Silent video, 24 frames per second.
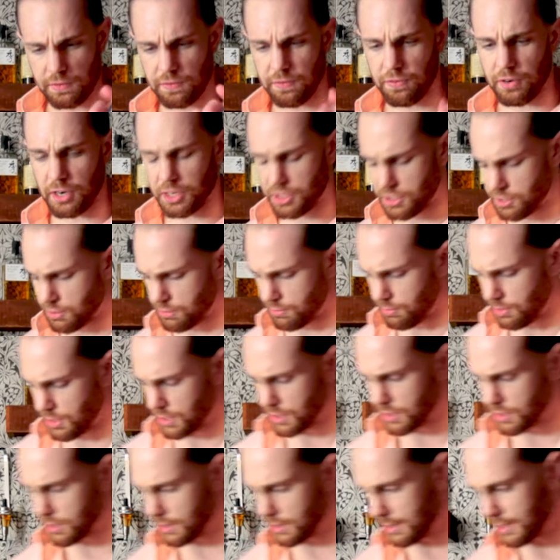fresh
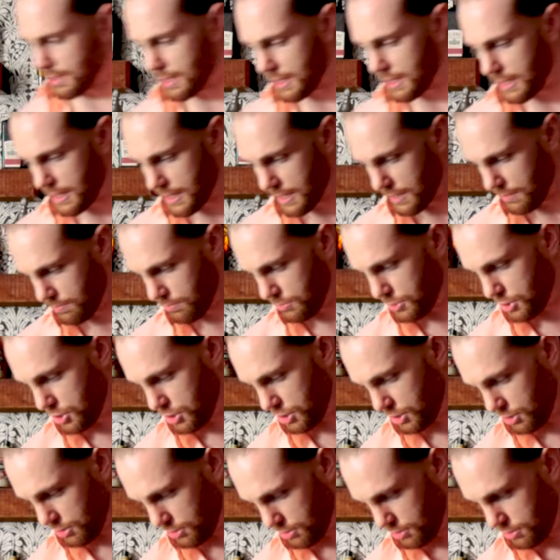squeezed lime
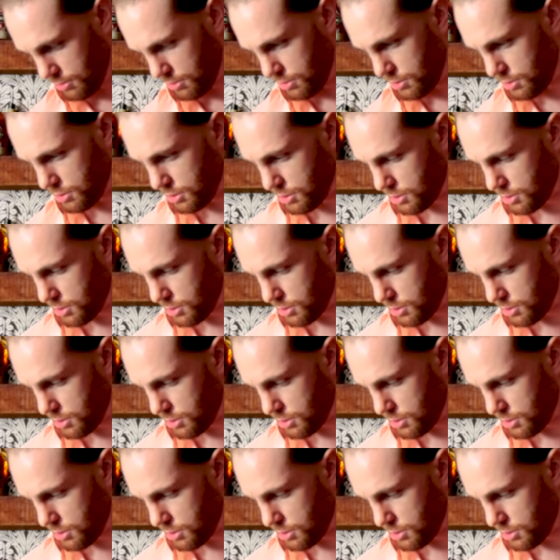juice,